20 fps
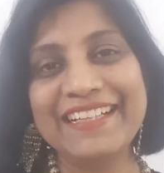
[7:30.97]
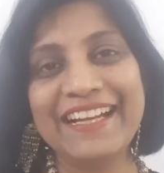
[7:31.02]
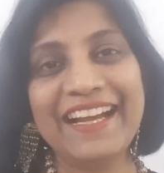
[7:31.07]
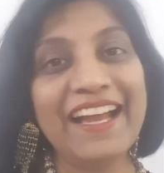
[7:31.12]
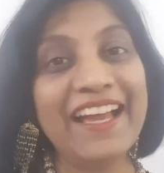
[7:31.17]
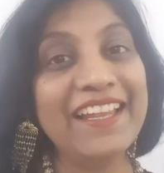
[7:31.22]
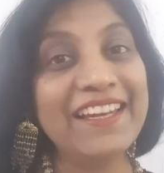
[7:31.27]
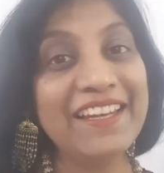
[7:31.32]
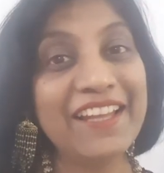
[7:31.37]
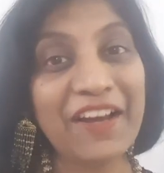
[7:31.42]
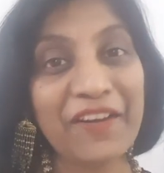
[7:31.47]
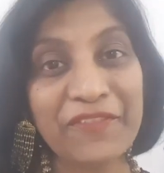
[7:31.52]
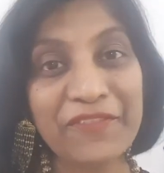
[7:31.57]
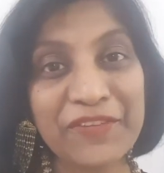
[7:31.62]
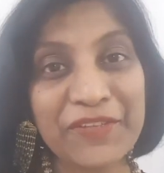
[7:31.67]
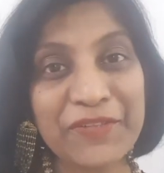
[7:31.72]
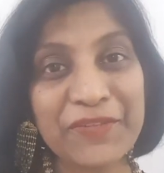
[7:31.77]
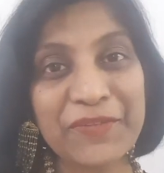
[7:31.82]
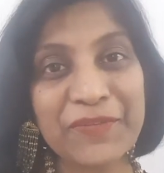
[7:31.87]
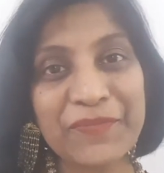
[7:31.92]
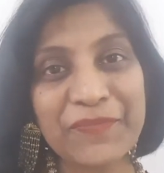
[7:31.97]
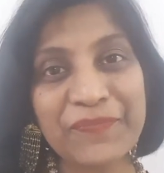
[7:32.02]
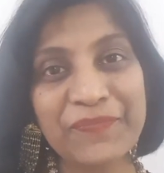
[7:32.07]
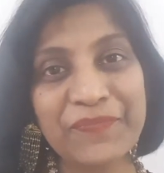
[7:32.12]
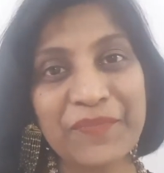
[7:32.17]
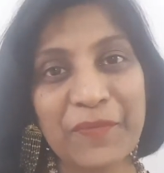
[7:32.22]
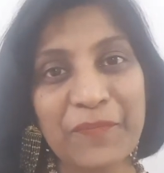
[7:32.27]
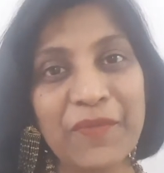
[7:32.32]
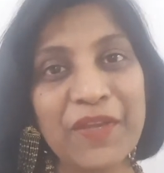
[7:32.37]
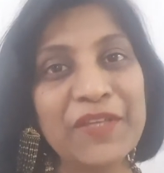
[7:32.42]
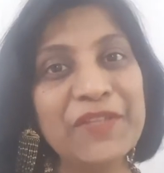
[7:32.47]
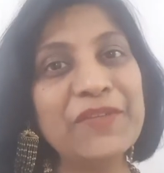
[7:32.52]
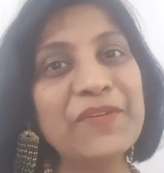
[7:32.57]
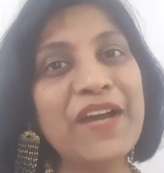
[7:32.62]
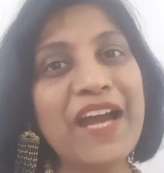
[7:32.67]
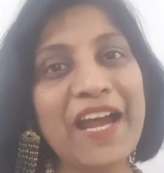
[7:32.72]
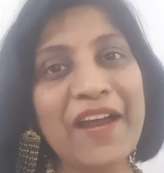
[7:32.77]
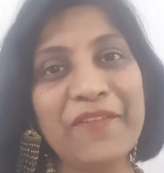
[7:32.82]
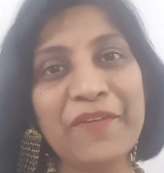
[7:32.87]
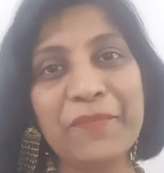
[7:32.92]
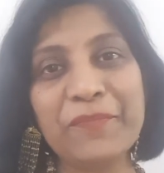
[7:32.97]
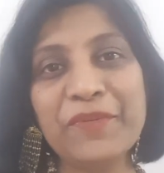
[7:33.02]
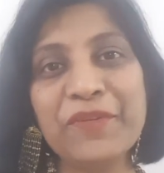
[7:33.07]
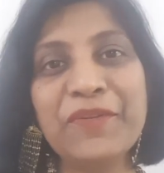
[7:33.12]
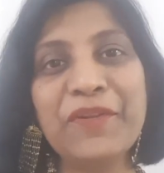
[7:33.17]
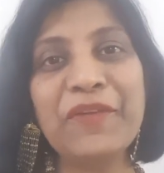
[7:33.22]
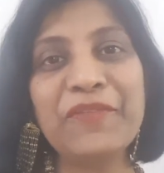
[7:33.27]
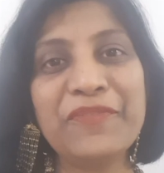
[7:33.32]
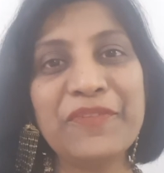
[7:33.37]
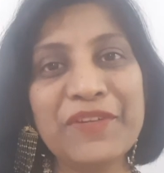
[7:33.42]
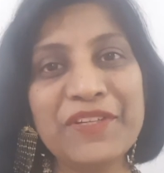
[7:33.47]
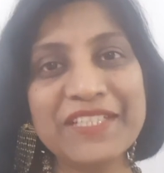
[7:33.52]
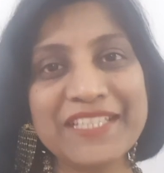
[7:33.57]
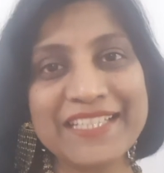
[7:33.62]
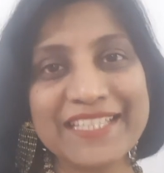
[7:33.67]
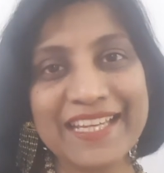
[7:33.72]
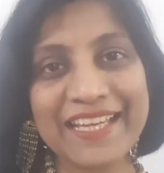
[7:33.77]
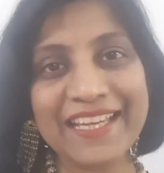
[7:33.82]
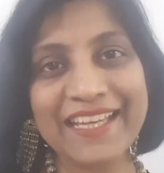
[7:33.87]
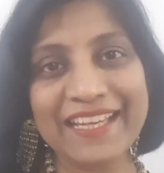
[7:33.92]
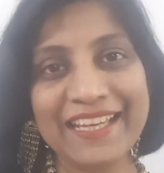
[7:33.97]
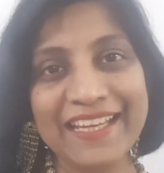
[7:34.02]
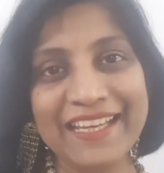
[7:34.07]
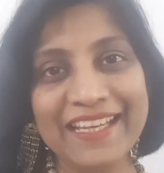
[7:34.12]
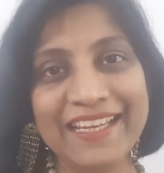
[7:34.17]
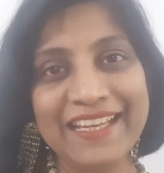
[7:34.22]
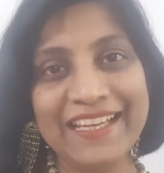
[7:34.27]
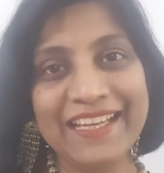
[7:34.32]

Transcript: I love you. May you have a beautiful day.